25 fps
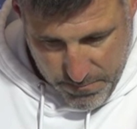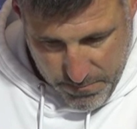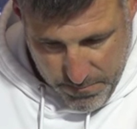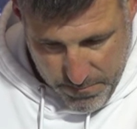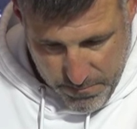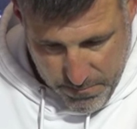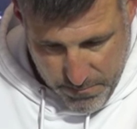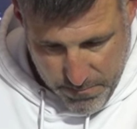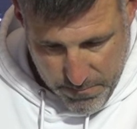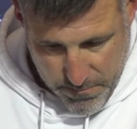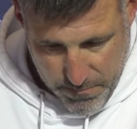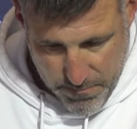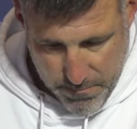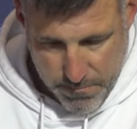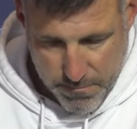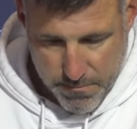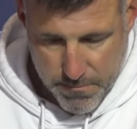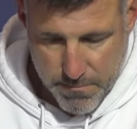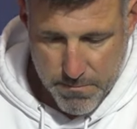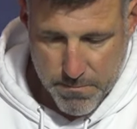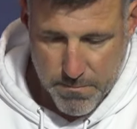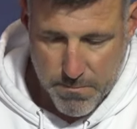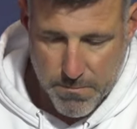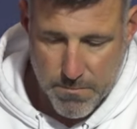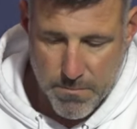to be
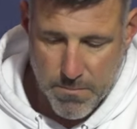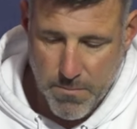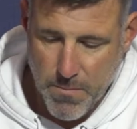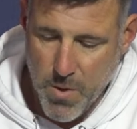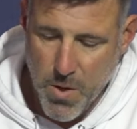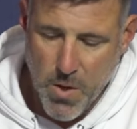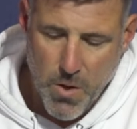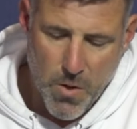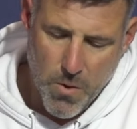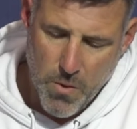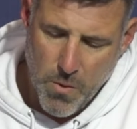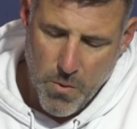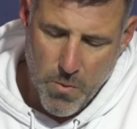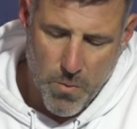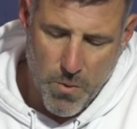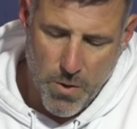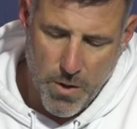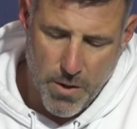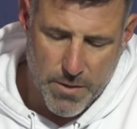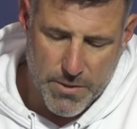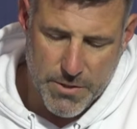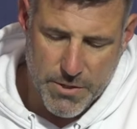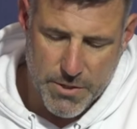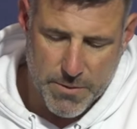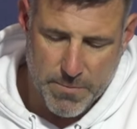able to do that? Well,
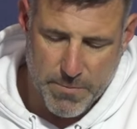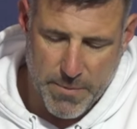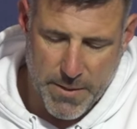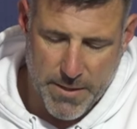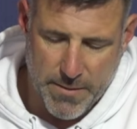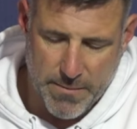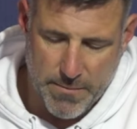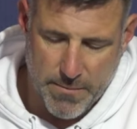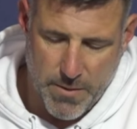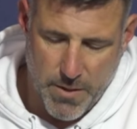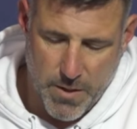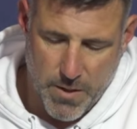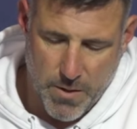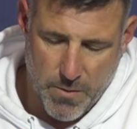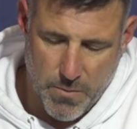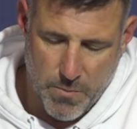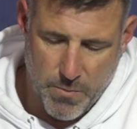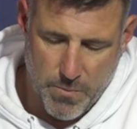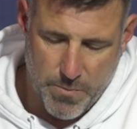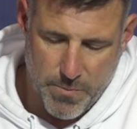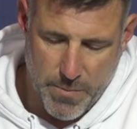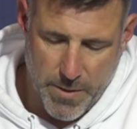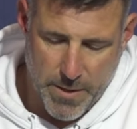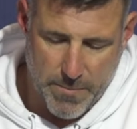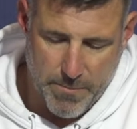it's just been, you know,
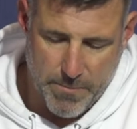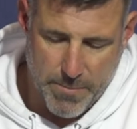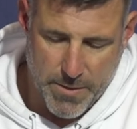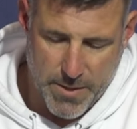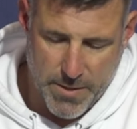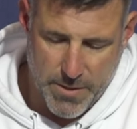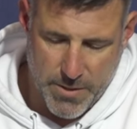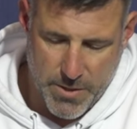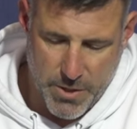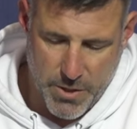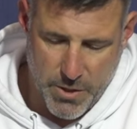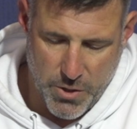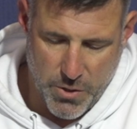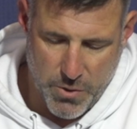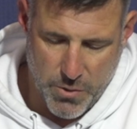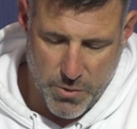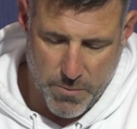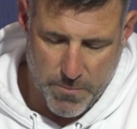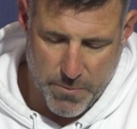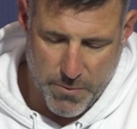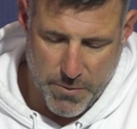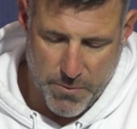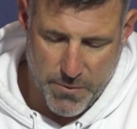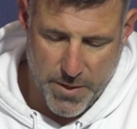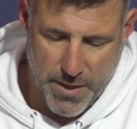and continuing to
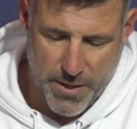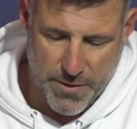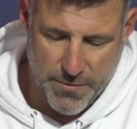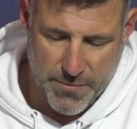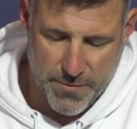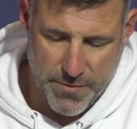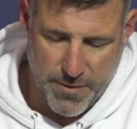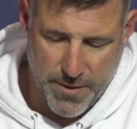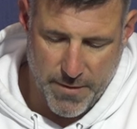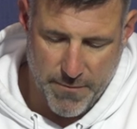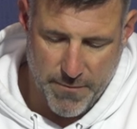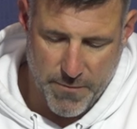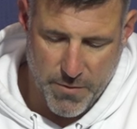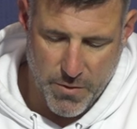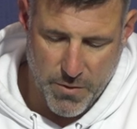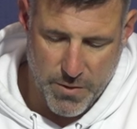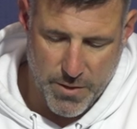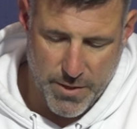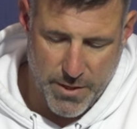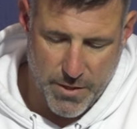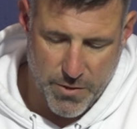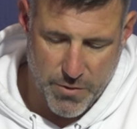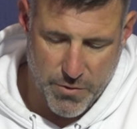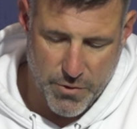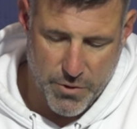progress, and they have good
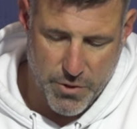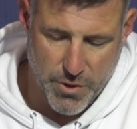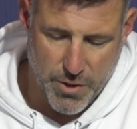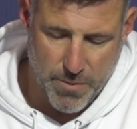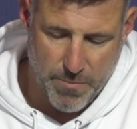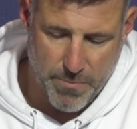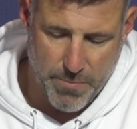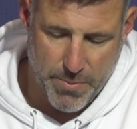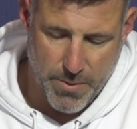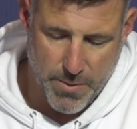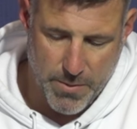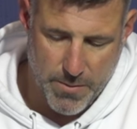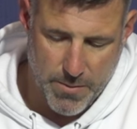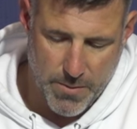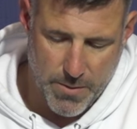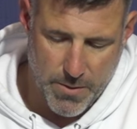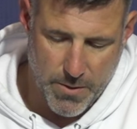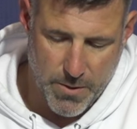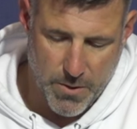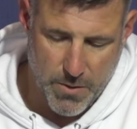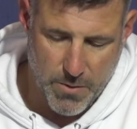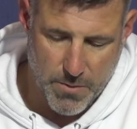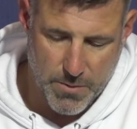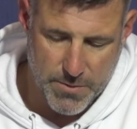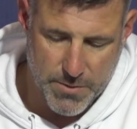leadership. You
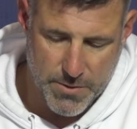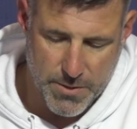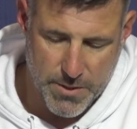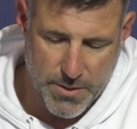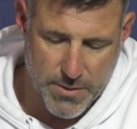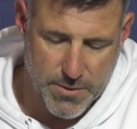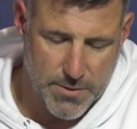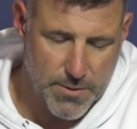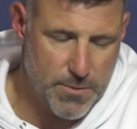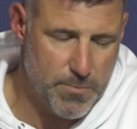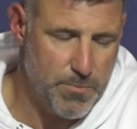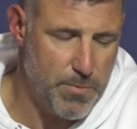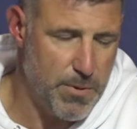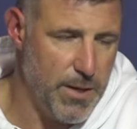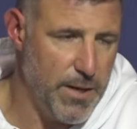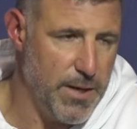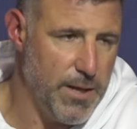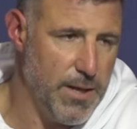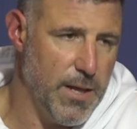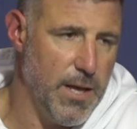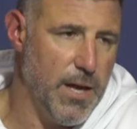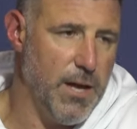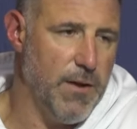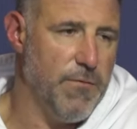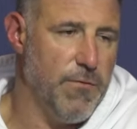know, Aziz has played a
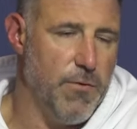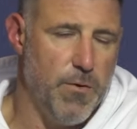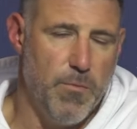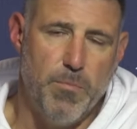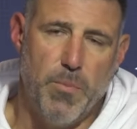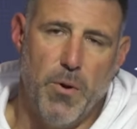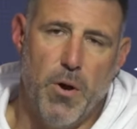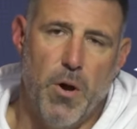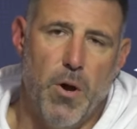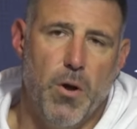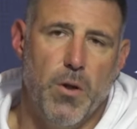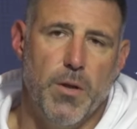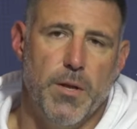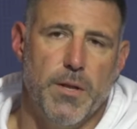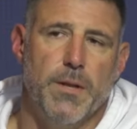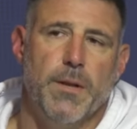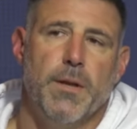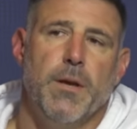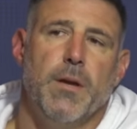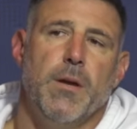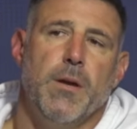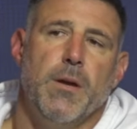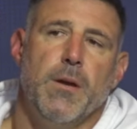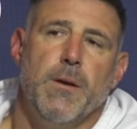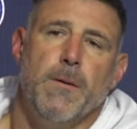lot of football, and,
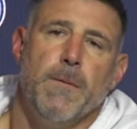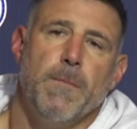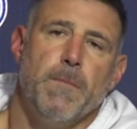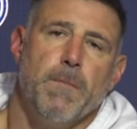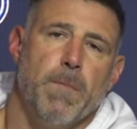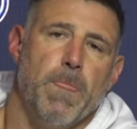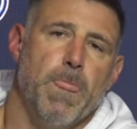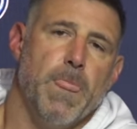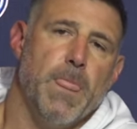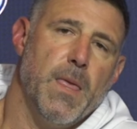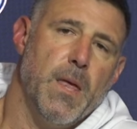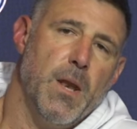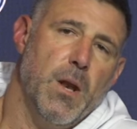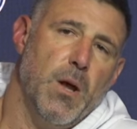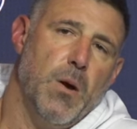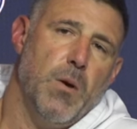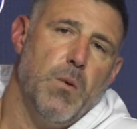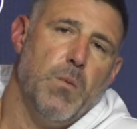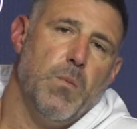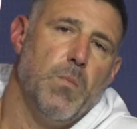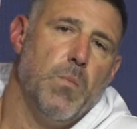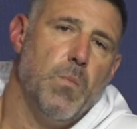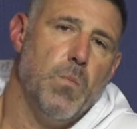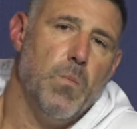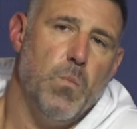you know,
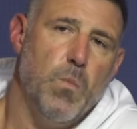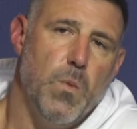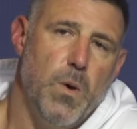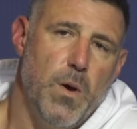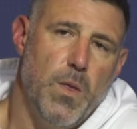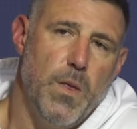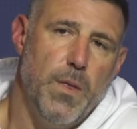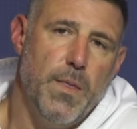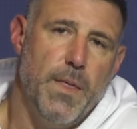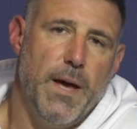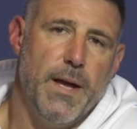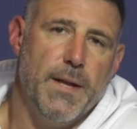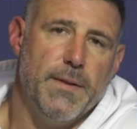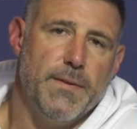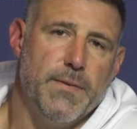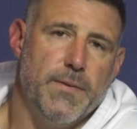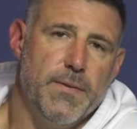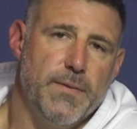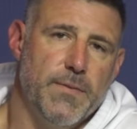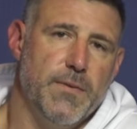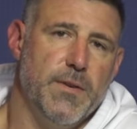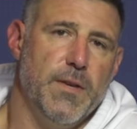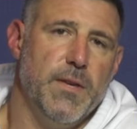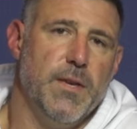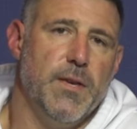whether that's
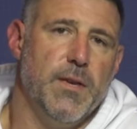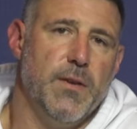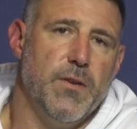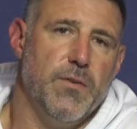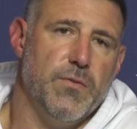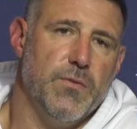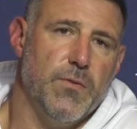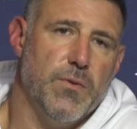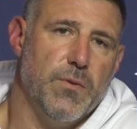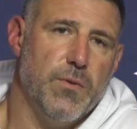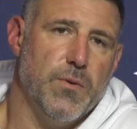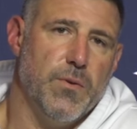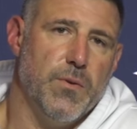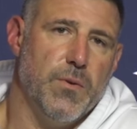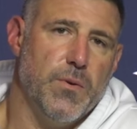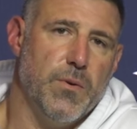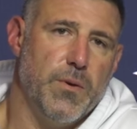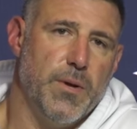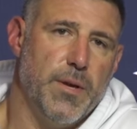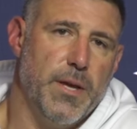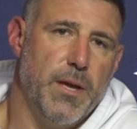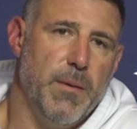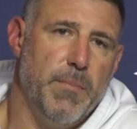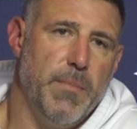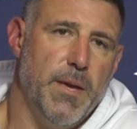Aziz or, or
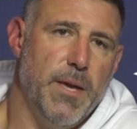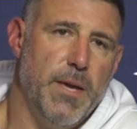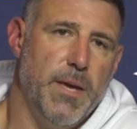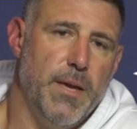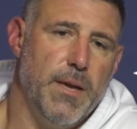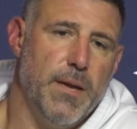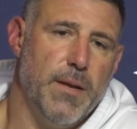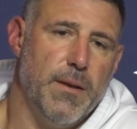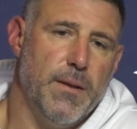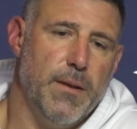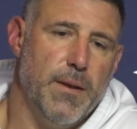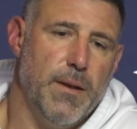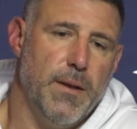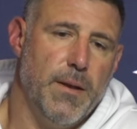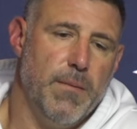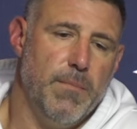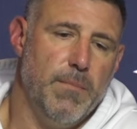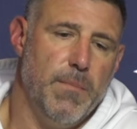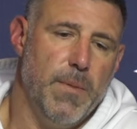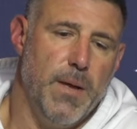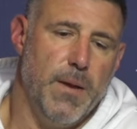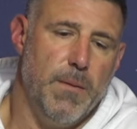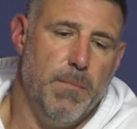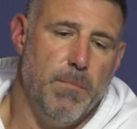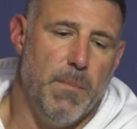Gibby and, and,
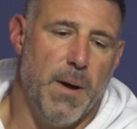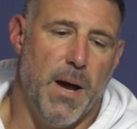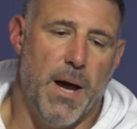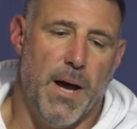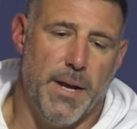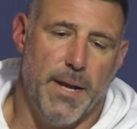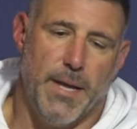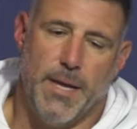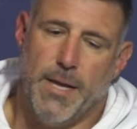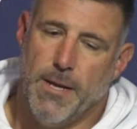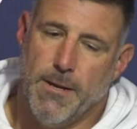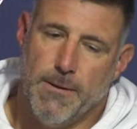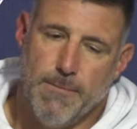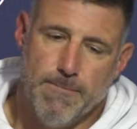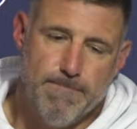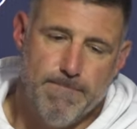and Monty,